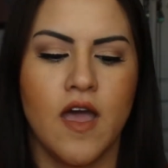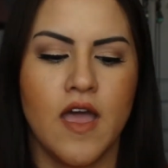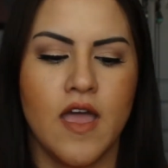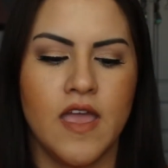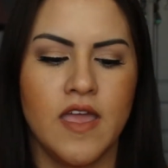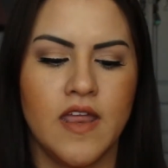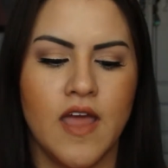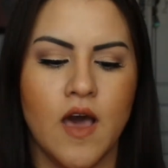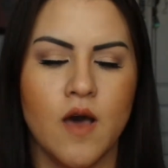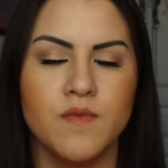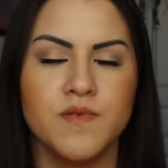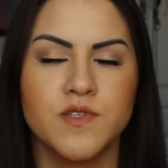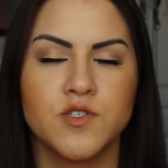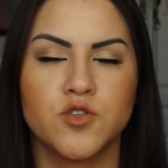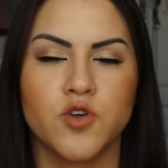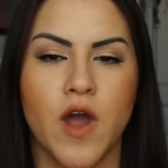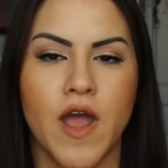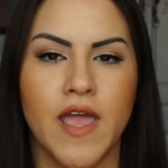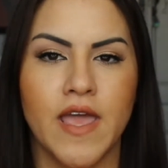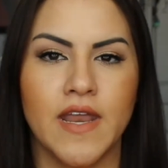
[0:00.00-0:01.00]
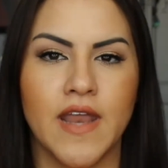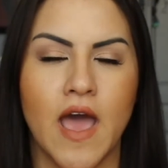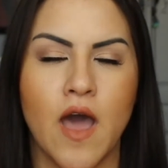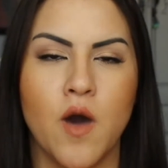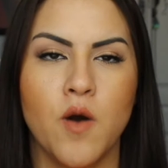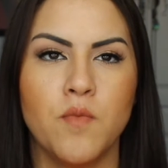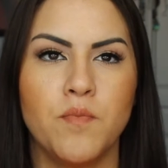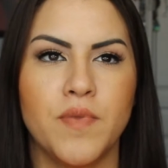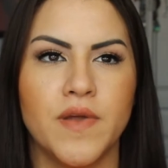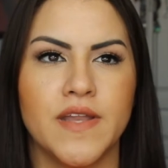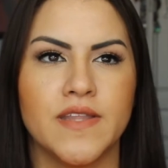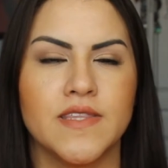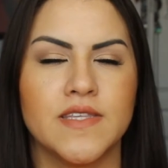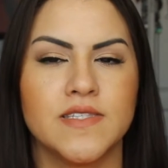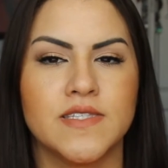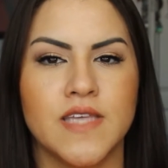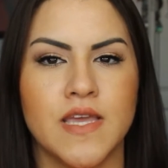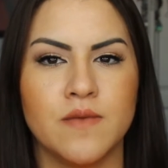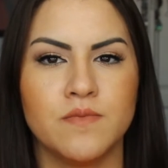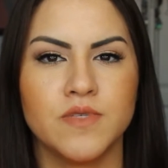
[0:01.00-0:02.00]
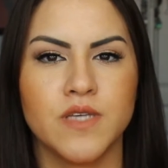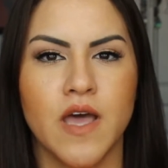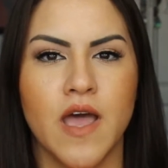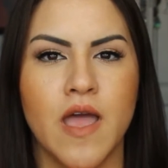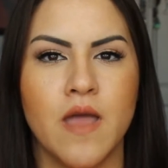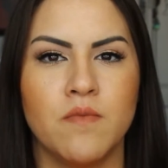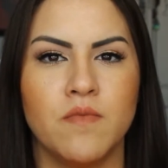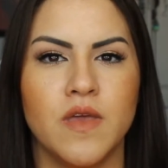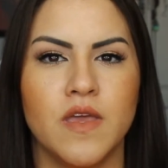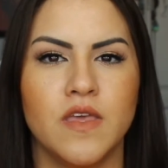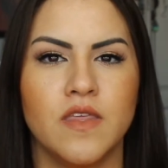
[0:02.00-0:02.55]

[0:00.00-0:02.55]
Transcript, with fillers: it helps dry it out but at the same time